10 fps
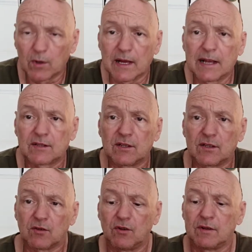Well, as you
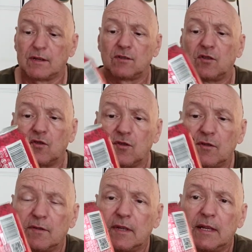saw,
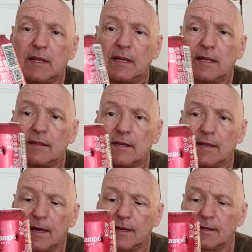the
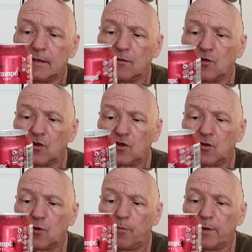the
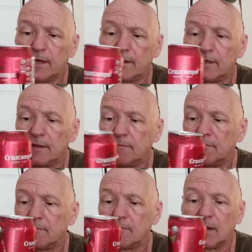shook up beer
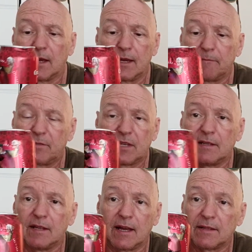tin,
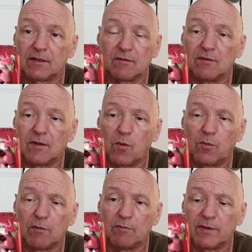10 yards, no
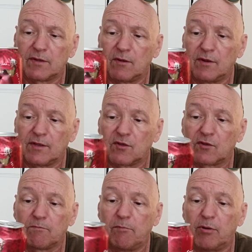problem at all. It
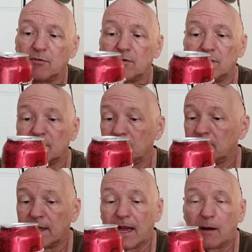just punctures
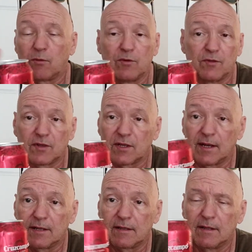them out the other
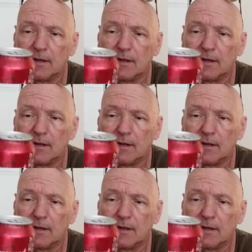side,